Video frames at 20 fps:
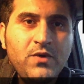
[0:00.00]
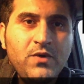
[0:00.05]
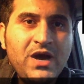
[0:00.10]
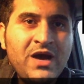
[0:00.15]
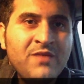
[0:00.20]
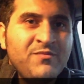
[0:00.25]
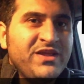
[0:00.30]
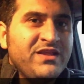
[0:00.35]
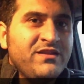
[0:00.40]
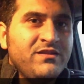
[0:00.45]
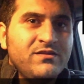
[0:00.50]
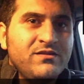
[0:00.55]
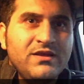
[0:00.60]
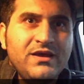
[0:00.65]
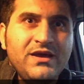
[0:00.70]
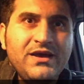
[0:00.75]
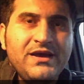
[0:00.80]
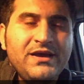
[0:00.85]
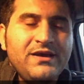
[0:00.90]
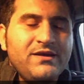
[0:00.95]
I mean,
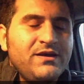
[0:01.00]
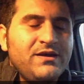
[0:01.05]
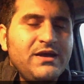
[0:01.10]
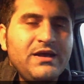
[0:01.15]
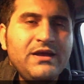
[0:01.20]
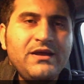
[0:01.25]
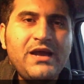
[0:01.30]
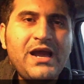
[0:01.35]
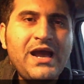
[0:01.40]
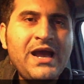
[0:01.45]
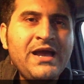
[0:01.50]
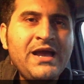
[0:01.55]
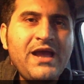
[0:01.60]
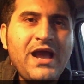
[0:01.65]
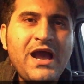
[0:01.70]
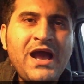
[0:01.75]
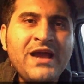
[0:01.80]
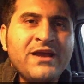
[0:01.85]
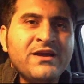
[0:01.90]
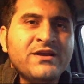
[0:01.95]

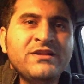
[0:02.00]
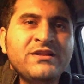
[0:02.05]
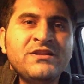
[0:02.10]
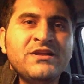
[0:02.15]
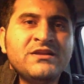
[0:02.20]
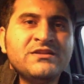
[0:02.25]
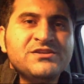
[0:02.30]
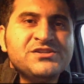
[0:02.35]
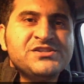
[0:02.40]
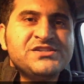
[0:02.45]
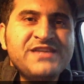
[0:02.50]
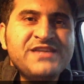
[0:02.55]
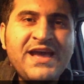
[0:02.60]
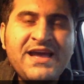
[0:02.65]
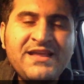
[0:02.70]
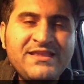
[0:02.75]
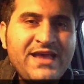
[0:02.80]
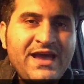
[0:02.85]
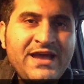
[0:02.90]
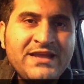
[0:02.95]
I couldn't
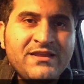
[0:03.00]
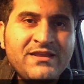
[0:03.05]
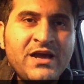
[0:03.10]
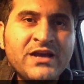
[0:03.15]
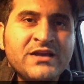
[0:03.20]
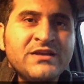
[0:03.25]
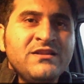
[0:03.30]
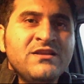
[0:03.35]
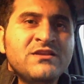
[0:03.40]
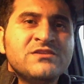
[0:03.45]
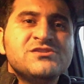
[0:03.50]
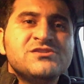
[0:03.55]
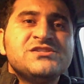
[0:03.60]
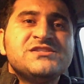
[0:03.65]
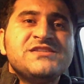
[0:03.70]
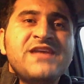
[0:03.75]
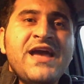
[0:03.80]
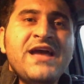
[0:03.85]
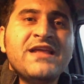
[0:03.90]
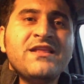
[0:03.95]
understand that. I couldn't
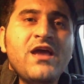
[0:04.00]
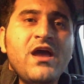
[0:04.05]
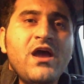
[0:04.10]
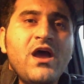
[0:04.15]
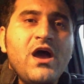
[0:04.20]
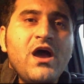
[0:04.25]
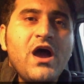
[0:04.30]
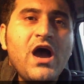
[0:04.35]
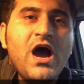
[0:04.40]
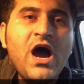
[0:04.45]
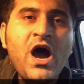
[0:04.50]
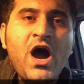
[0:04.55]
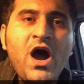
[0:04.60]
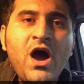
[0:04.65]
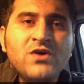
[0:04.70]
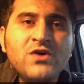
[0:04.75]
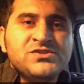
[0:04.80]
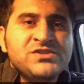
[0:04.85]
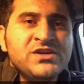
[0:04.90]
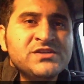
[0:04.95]
understand
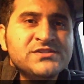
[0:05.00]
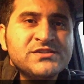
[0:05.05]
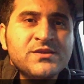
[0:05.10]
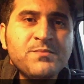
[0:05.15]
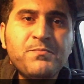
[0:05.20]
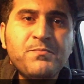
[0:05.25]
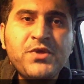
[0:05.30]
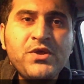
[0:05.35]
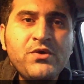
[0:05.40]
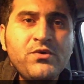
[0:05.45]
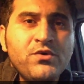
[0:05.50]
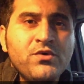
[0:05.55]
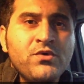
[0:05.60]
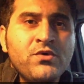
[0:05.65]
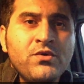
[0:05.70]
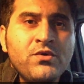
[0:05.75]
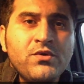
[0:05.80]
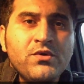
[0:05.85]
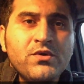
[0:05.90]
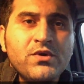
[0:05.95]
how Justin Pugh
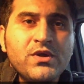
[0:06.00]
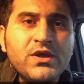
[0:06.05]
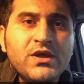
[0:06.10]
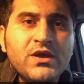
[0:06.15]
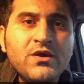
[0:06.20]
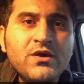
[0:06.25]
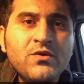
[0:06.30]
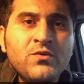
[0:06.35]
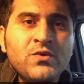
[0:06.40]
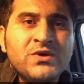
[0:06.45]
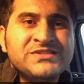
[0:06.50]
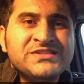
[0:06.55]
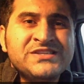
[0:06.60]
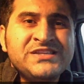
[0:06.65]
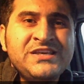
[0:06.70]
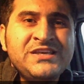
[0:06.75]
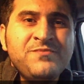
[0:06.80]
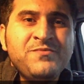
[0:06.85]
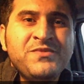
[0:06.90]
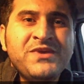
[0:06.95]
was
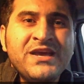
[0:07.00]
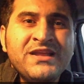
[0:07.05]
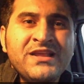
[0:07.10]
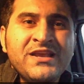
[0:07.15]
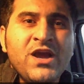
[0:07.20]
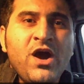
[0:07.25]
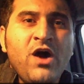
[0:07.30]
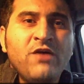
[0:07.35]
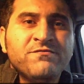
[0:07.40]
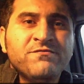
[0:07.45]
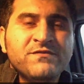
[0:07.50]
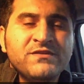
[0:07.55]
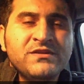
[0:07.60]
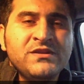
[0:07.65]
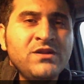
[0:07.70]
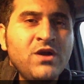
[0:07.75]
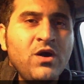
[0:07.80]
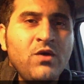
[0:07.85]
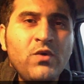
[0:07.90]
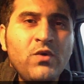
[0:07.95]
keep getting off,
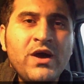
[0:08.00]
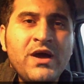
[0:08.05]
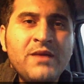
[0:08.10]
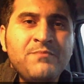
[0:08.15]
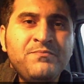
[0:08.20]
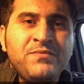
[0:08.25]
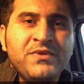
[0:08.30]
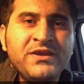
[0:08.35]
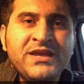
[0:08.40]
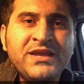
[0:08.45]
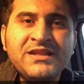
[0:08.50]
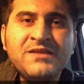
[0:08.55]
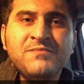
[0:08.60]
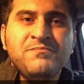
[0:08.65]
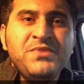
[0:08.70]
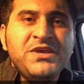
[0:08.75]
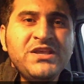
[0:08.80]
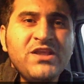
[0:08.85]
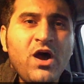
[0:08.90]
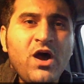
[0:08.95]

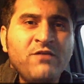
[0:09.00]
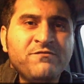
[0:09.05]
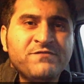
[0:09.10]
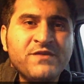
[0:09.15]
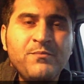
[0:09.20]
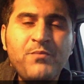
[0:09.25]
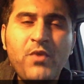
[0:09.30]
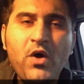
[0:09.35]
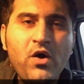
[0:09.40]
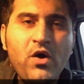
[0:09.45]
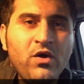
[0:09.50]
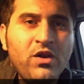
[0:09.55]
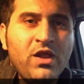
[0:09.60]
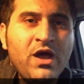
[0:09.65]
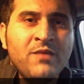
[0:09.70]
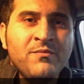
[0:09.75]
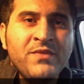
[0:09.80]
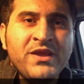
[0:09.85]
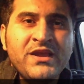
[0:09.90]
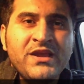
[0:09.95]
getting beat off the ball.
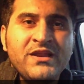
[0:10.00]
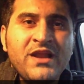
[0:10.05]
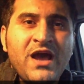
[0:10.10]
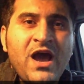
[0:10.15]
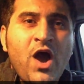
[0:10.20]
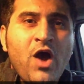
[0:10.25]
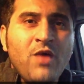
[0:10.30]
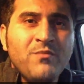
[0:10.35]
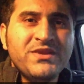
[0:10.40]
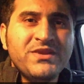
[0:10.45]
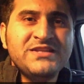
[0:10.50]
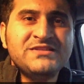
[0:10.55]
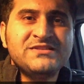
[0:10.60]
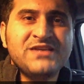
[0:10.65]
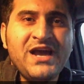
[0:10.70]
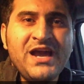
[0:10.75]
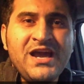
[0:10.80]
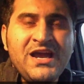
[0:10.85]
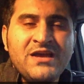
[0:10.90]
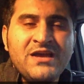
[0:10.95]
I mean, how many
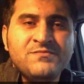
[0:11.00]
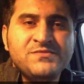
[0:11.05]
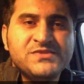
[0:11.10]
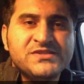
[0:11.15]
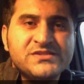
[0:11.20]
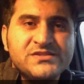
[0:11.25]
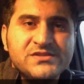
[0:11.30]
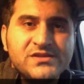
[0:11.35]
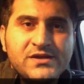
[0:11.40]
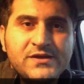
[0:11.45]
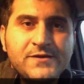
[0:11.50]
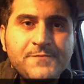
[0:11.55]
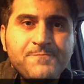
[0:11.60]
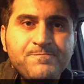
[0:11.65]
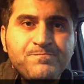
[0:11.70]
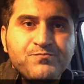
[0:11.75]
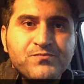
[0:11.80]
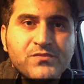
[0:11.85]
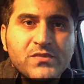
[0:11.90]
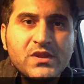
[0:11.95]
times
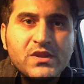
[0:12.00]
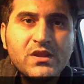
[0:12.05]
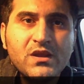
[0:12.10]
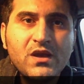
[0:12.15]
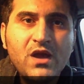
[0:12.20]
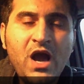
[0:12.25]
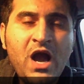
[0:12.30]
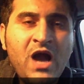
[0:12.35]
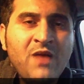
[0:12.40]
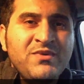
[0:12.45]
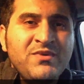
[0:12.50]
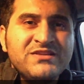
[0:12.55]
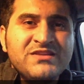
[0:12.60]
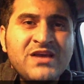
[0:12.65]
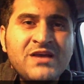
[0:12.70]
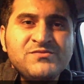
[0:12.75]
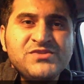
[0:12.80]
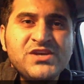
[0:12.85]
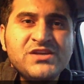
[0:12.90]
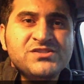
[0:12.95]

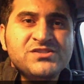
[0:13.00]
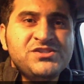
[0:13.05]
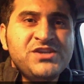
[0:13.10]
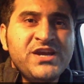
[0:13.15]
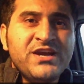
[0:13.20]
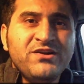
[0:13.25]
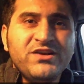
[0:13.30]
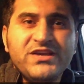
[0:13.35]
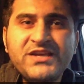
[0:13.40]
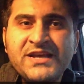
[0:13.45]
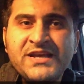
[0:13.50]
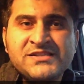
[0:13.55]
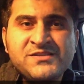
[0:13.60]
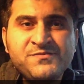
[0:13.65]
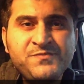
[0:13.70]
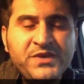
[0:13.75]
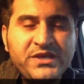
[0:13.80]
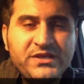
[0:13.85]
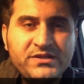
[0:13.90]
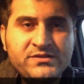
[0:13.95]
John Jerry gets
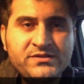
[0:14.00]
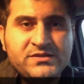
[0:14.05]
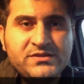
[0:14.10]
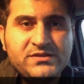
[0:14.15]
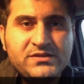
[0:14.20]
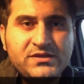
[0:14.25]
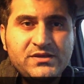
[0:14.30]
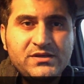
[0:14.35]
beat?